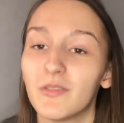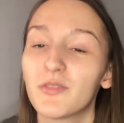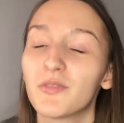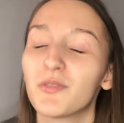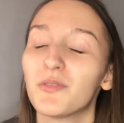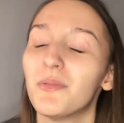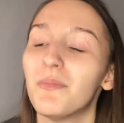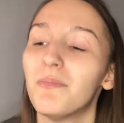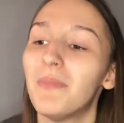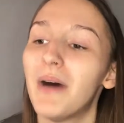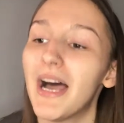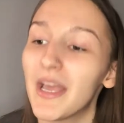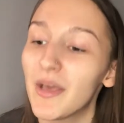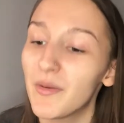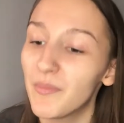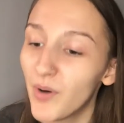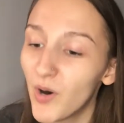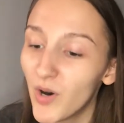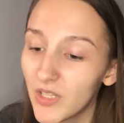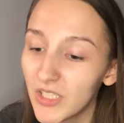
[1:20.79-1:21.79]
So my
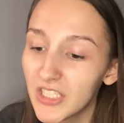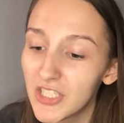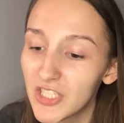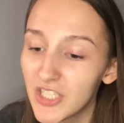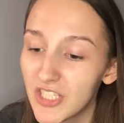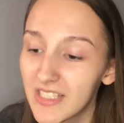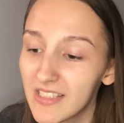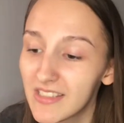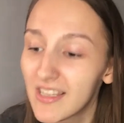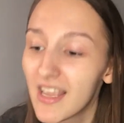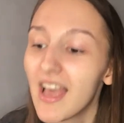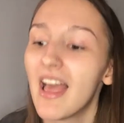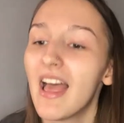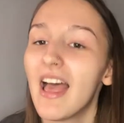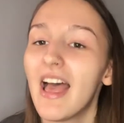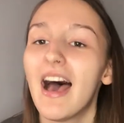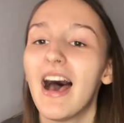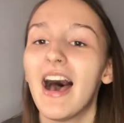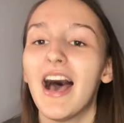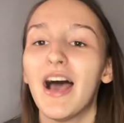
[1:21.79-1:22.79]
apologies.
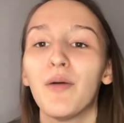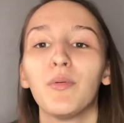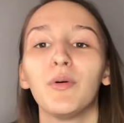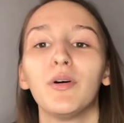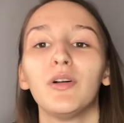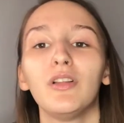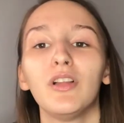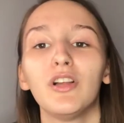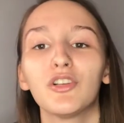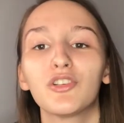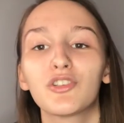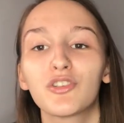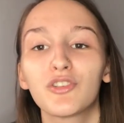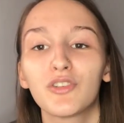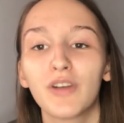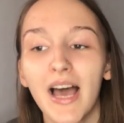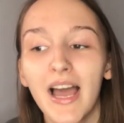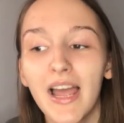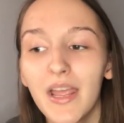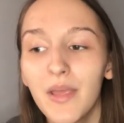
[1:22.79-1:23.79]
I will
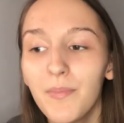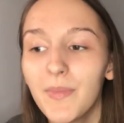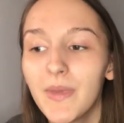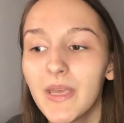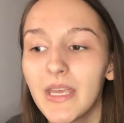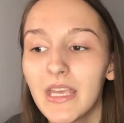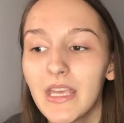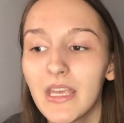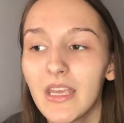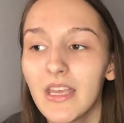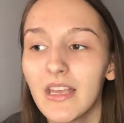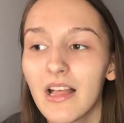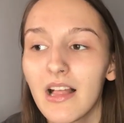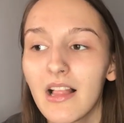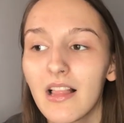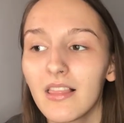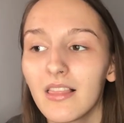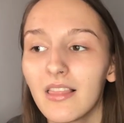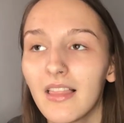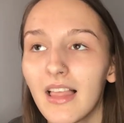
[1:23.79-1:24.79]
try be
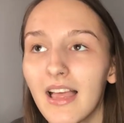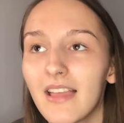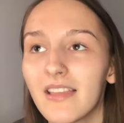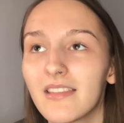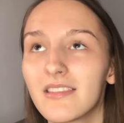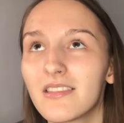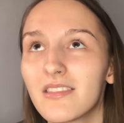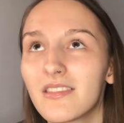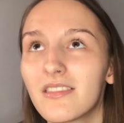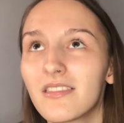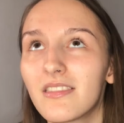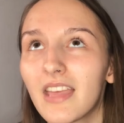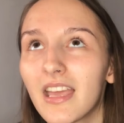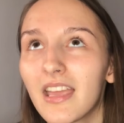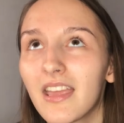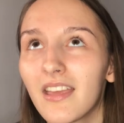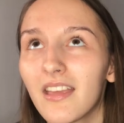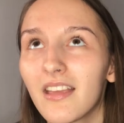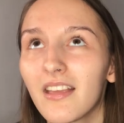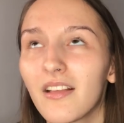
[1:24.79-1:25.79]
less
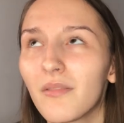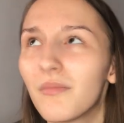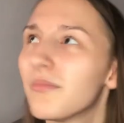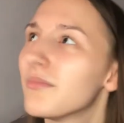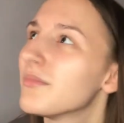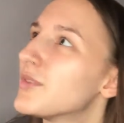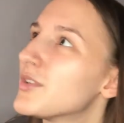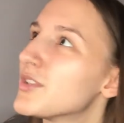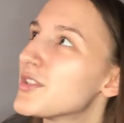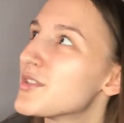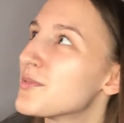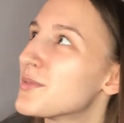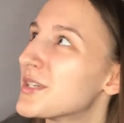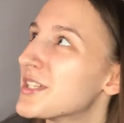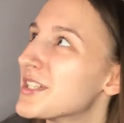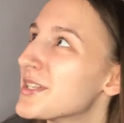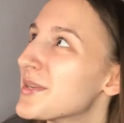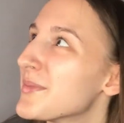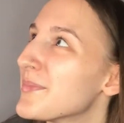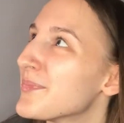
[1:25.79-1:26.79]
think, what's the
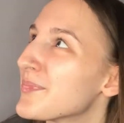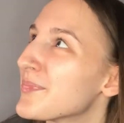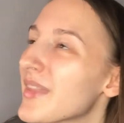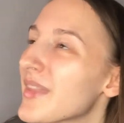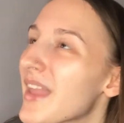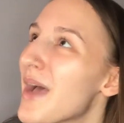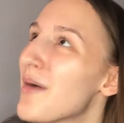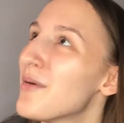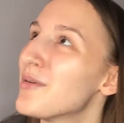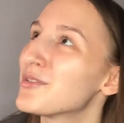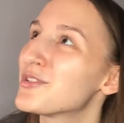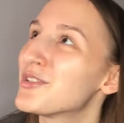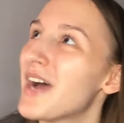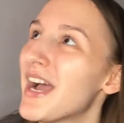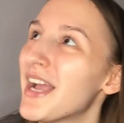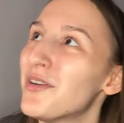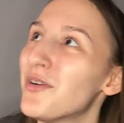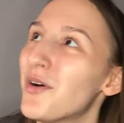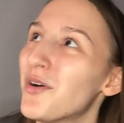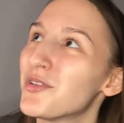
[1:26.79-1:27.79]
word? I will
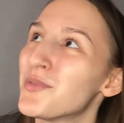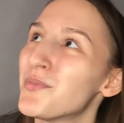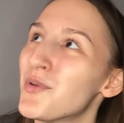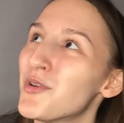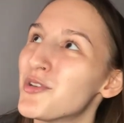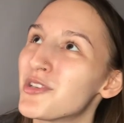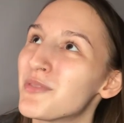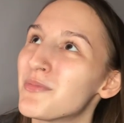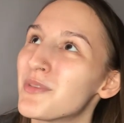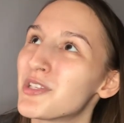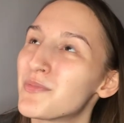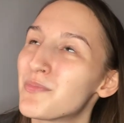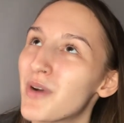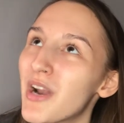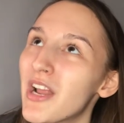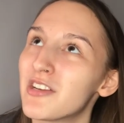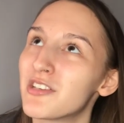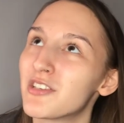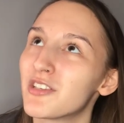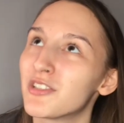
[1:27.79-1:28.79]
try not to put so much
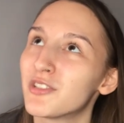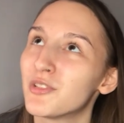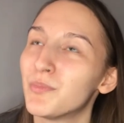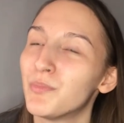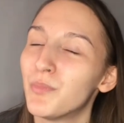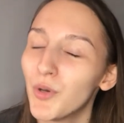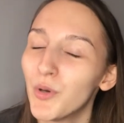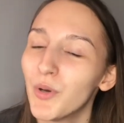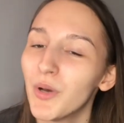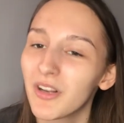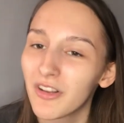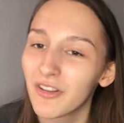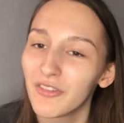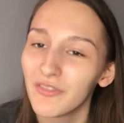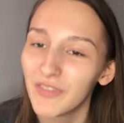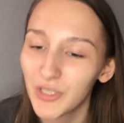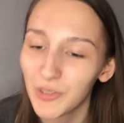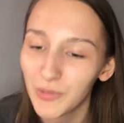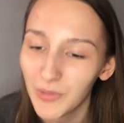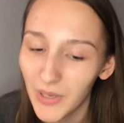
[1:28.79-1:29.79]
pressure to put another
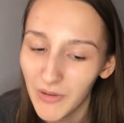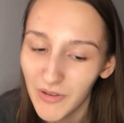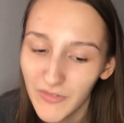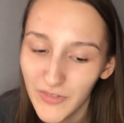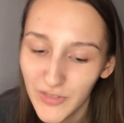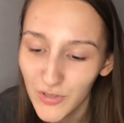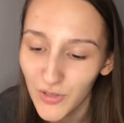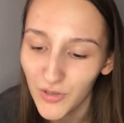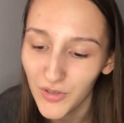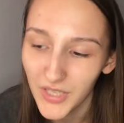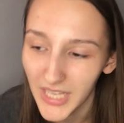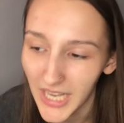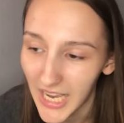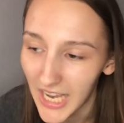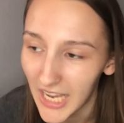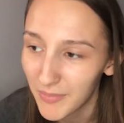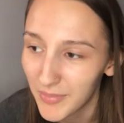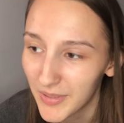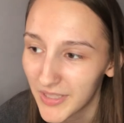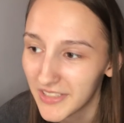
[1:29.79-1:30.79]
video out if it's not gonna
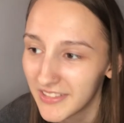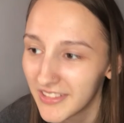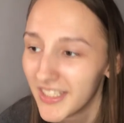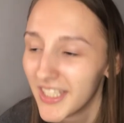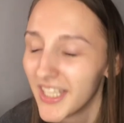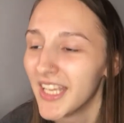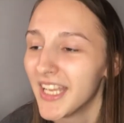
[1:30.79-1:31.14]
happen.